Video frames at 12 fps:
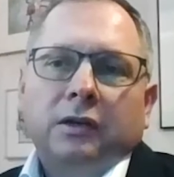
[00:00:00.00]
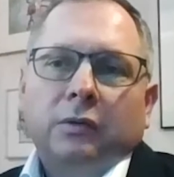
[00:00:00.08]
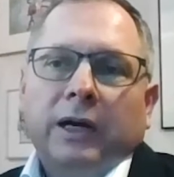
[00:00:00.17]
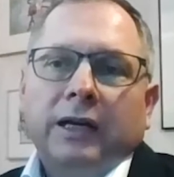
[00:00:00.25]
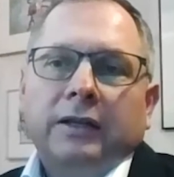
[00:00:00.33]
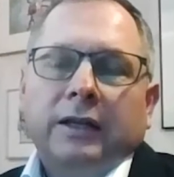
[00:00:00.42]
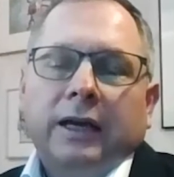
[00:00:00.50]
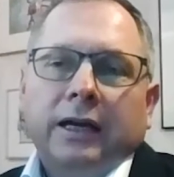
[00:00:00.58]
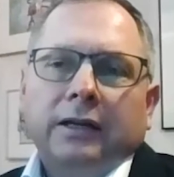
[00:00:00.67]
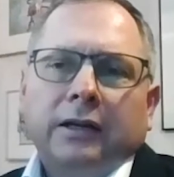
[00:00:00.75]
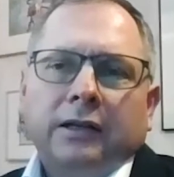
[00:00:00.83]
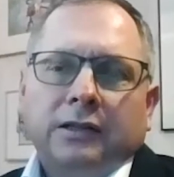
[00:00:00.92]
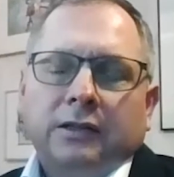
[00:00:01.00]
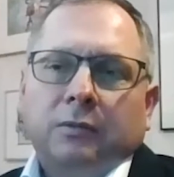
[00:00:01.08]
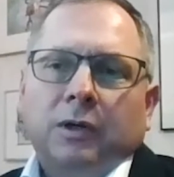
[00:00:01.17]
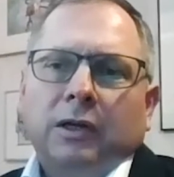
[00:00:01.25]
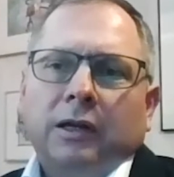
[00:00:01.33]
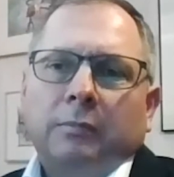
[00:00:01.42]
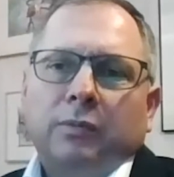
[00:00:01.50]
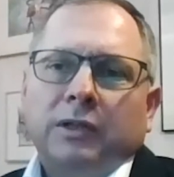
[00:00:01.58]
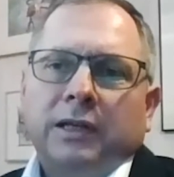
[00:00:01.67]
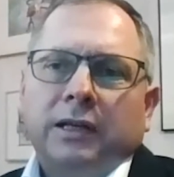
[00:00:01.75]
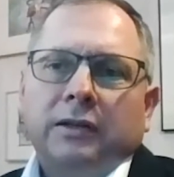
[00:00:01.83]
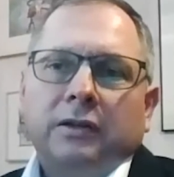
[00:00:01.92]
the white line, that's the one I
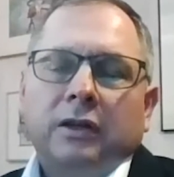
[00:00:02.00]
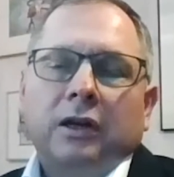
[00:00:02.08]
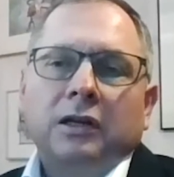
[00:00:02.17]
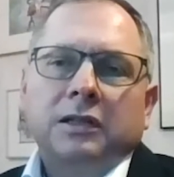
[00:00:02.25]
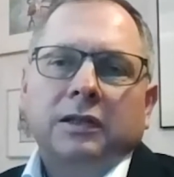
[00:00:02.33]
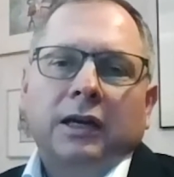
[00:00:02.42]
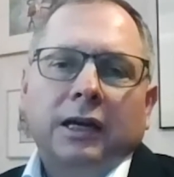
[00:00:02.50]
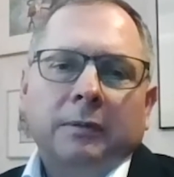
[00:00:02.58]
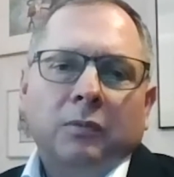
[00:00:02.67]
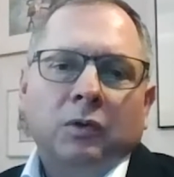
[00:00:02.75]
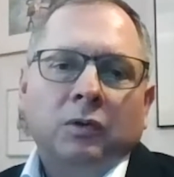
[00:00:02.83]
presented last time,